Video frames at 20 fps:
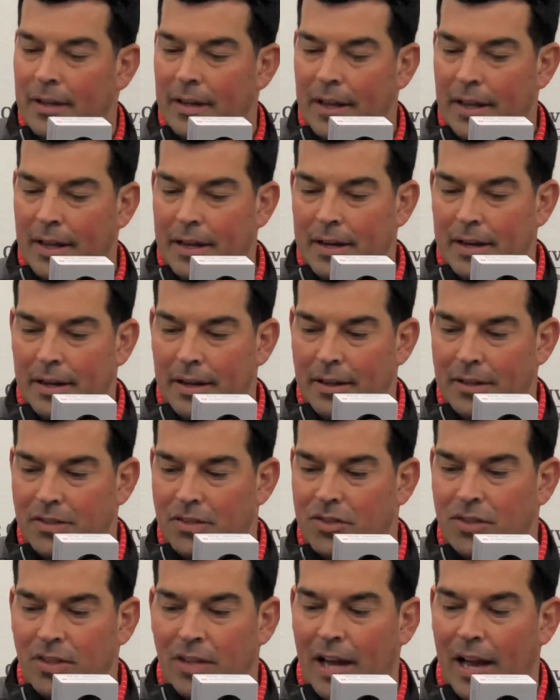And
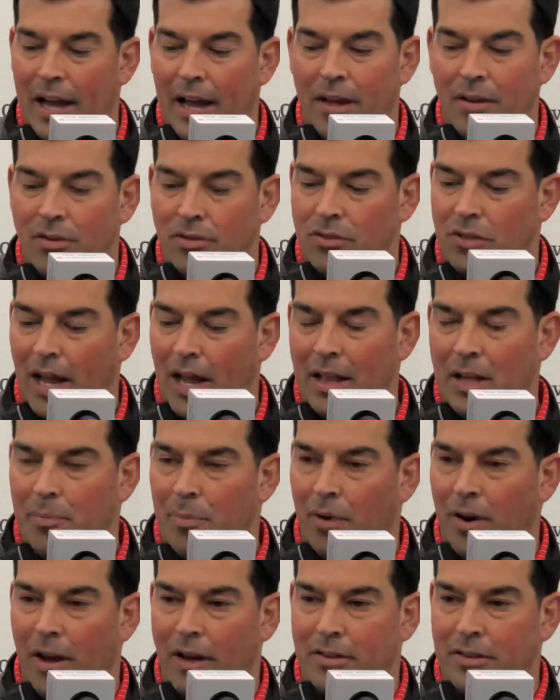this is a guy who's highly
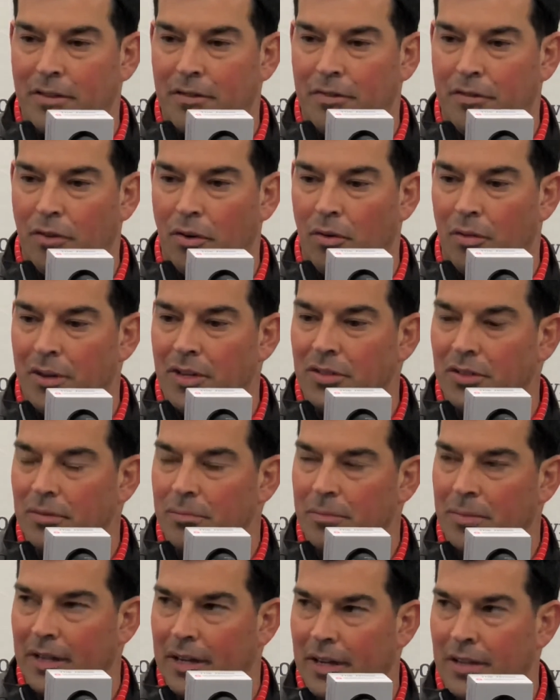productive for a reason,
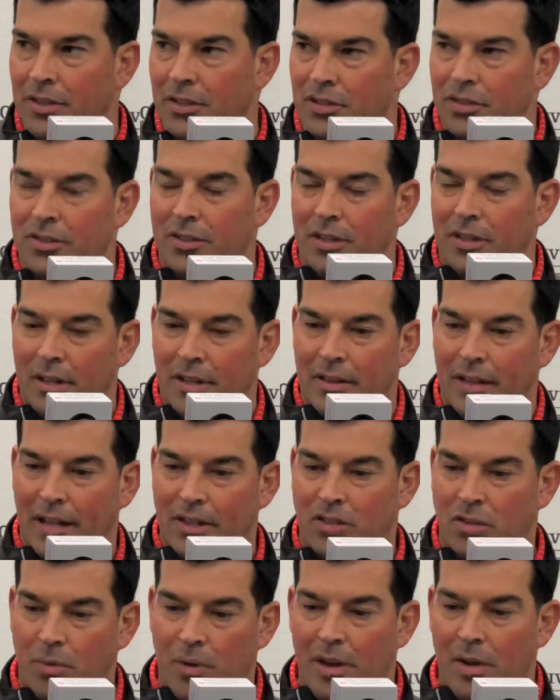because
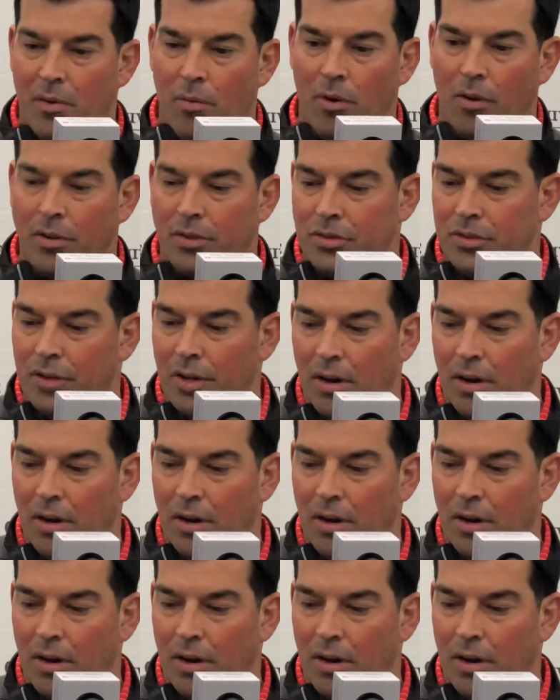that's the way he works.